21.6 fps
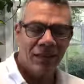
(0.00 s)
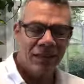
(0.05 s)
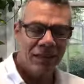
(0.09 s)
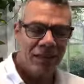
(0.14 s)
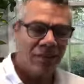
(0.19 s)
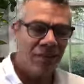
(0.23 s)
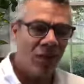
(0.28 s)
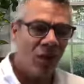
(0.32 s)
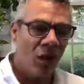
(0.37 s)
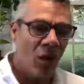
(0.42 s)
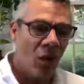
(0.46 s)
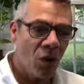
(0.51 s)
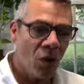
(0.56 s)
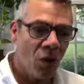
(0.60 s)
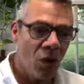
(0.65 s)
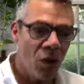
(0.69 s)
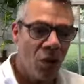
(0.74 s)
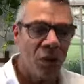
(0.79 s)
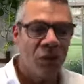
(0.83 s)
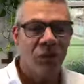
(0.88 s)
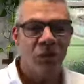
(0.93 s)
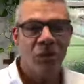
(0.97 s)
said,
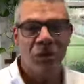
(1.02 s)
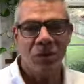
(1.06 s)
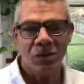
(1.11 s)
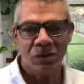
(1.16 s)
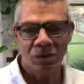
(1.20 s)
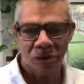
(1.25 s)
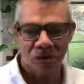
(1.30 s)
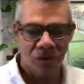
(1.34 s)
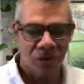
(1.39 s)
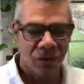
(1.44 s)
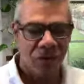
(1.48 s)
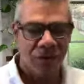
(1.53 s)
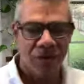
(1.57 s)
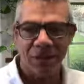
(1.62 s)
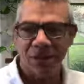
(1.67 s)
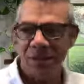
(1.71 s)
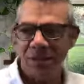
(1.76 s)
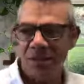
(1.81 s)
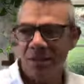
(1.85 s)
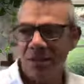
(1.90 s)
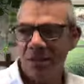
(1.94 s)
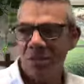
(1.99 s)
oh, and we went through the
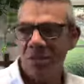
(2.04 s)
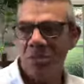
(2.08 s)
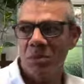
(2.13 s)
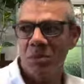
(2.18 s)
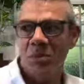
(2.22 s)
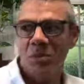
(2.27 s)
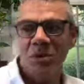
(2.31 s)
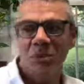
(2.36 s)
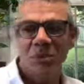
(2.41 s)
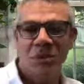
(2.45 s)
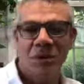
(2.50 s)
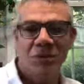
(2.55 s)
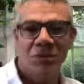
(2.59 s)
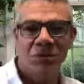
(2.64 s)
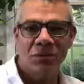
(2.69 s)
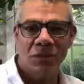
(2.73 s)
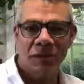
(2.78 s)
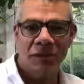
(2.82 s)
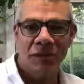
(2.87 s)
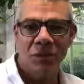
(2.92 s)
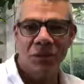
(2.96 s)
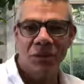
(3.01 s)
science experiment of
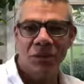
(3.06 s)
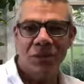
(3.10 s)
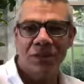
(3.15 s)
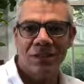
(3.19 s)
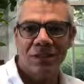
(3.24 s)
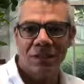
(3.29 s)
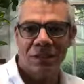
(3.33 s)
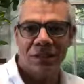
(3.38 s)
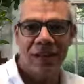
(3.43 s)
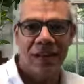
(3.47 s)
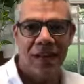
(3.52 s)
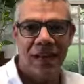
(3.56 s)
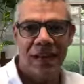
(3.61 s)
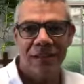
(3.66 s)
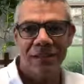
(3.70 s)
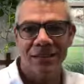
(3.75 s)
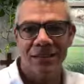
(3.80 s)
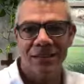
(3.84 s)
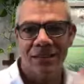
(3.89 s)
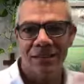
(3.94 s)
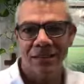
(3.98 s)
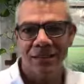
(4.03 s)
liquids to
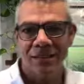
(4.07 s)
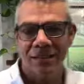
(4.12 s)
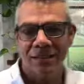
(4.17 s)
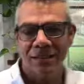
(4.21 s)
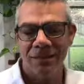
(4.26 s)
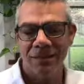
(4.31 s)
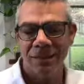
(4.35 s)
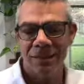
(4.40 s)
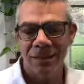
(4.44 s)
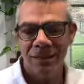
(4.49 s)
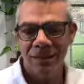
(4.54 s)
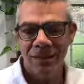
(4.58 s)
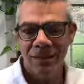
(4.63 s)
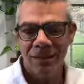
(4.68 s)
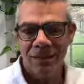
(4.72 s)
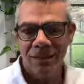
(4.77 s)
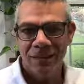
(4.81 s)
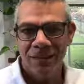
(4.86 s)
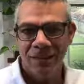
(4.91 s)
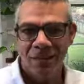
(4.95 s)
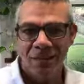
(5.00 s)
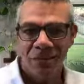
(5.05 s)
gases
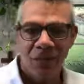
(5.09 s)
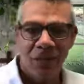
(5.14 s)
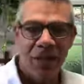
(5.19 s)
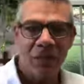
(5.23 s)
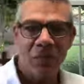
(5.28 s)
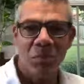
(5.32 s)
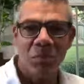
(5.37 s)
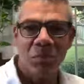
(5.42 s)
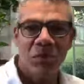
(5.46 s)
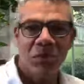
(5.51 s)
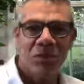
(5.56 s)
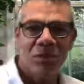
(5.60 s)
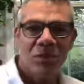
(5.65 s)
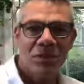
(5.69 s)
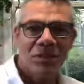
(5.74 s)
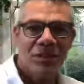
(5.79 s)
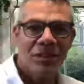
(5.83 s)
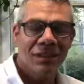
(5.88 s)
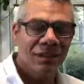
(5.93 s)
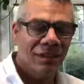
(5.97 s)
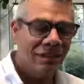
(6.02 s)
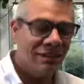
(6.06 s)
to vapors
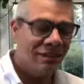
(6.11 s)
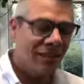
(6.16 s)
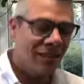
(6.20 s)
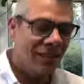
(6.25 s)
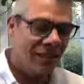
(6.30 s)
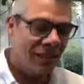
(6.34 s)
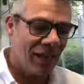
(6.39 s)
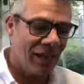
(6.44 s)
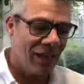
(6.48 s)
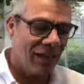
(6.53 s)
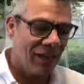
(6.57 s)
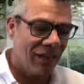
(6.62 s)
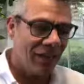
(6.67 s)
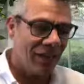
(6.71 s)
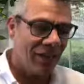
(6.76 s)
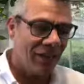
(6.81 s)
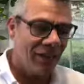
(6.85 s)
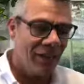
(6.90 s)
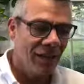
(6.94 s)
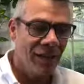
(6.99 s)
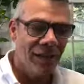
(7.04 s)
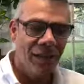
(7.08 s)
and things like that.
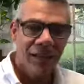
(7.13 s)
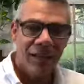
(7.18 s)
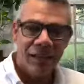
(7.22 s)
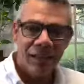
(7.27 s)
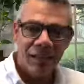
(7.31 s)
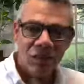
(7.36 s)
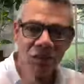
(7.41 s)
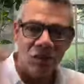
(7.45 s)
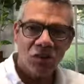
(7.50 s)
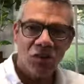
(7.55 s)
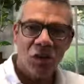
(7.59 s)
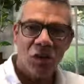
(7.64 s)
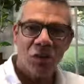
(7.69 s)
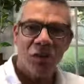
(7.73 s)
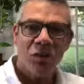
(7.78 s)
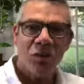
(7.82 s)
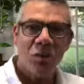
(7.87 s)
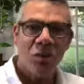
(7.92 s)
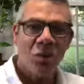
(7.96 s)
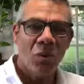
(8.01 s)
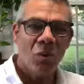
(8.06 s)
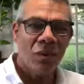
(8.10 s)
And he saw the
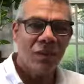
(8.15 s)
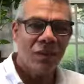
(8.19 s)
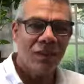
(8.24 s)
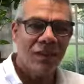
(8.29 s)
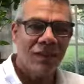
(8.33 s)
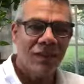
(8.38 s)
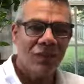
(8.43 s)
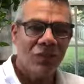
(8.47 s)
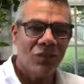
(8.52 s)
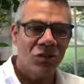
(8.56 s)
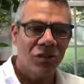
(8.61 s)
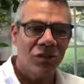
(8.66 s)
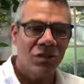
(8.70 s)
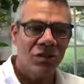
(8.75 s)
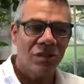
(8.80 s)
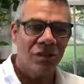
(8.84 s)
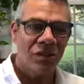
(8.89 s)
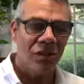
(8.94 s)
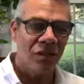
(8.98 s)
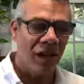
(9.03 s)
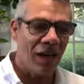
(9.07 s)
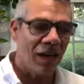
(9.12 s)
whole connection. He's
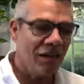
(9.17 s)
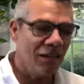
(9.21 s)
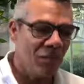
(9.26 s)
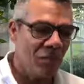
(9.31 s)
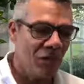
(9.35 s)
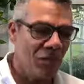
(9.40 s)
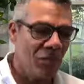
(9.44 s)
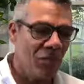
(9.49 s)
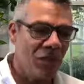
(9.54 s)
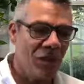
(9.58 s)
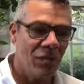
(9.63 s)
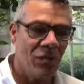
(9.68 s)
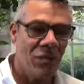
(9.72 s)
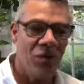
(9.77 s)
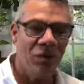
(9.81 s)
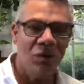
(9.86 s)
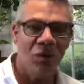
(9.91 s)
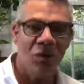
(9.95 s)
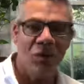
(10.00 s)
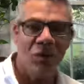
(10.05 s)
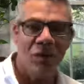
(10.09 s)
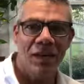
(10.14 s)
like, I should be able to
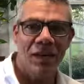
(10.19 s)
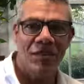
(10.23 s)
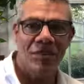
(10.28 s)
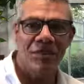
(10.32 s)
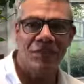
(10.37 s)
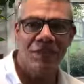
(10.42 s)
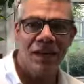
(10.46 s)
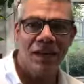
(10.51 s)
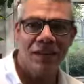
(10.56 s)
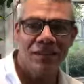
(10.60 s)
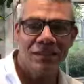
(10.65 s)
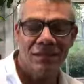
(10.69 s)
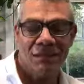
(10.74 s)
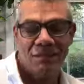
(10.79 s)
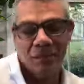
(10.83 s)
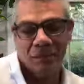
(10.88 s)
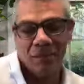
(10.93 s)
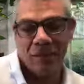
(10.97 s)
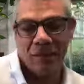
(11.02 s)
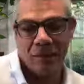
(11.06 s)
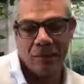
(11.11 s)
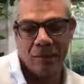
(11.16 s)
go that fast. I'm
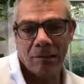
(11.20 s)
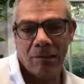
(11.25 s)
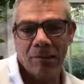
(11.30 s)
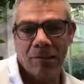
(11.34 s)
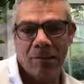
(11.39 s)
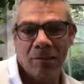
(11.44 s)
like, I don't know,